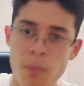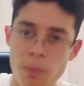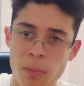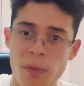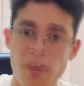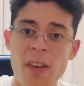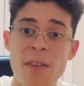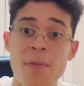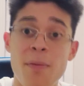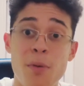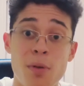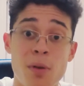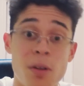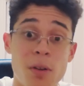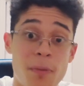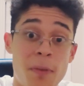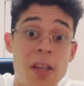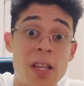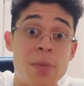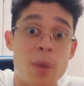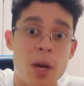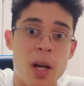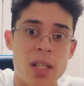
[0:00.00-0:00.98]

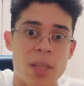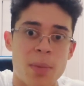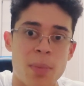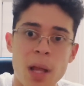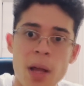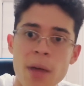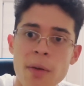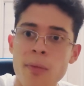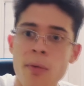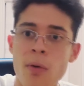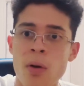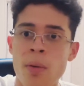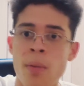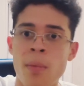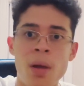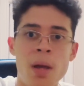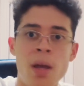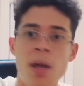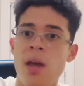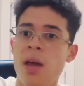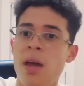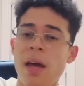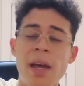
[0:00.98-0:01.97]
Facebook as a platform
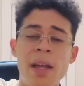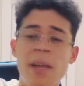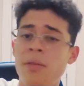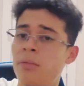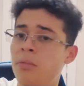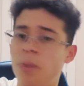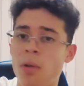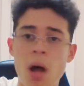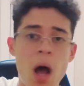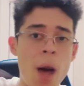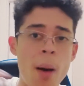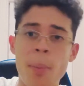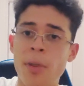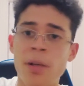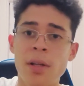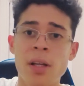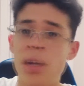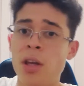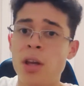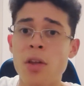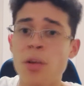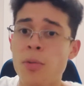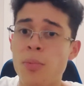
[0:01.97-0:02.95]
and hop on
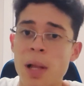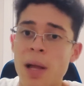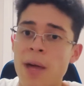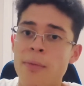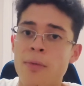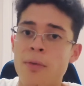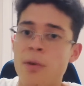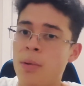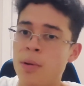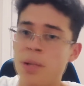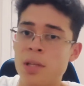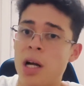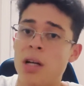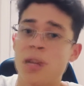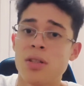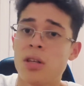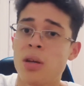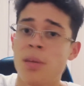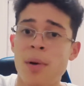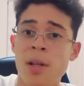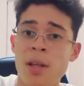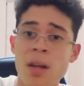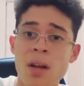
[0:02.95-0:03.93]
any other platform and talk to
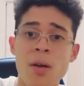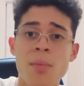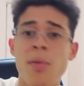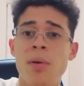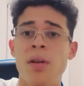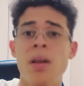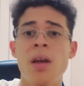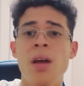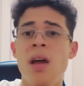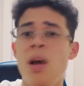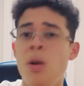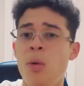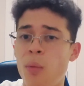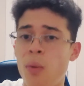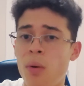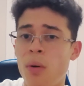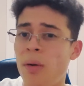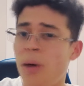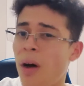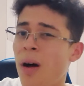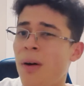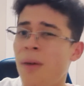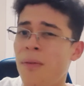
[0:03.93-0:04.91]
them on there. But
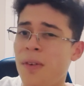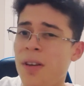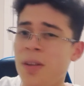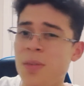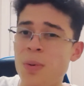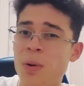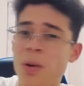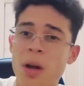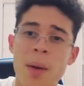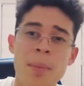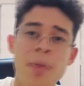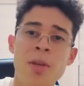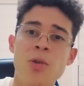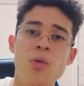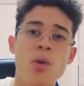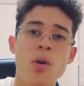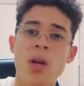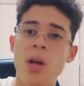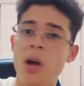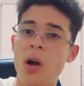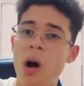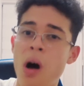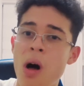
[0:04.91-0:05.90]
on Facebook, I mean, you
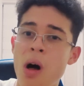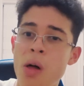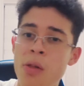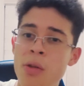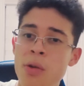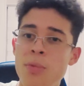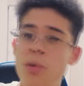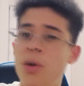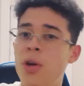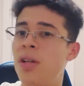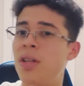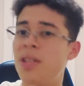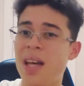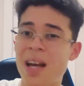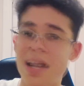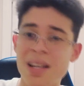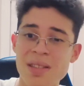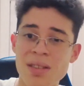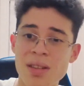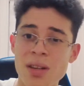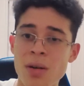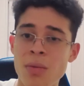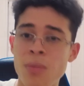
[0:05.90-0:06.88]
can call them, you can
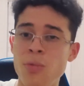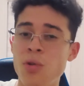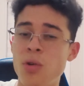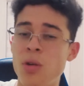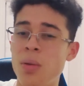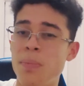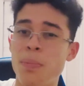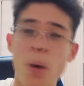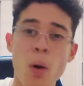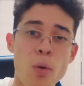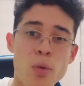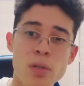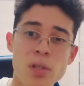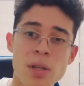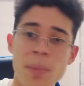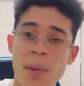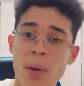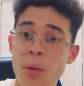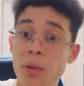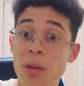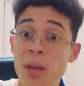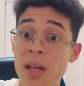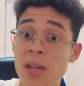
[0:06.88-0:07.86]
text them, you can post
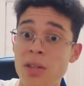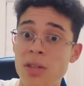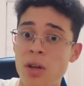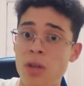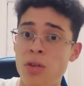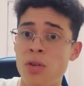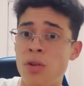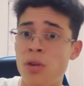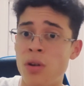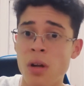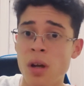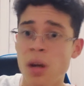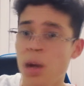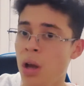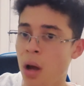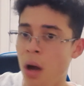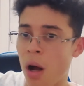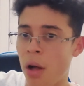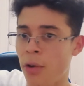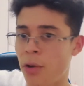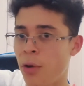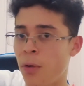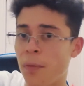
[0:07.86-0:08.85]
about things on
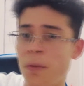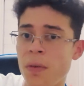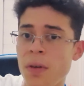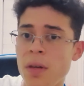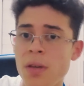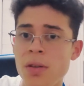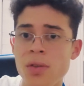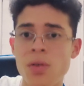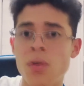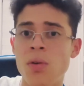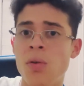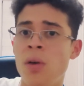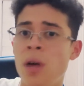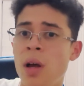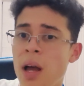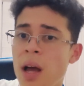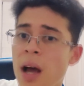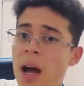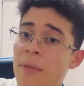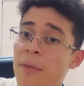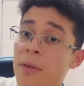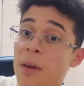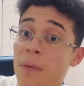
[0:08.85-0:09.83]
your feed. So
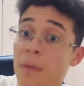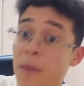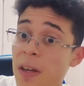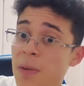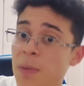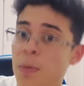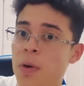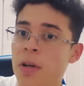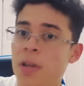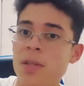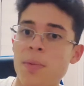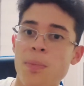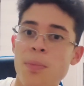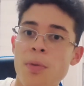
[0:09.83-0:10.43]
I feel like Facebook is a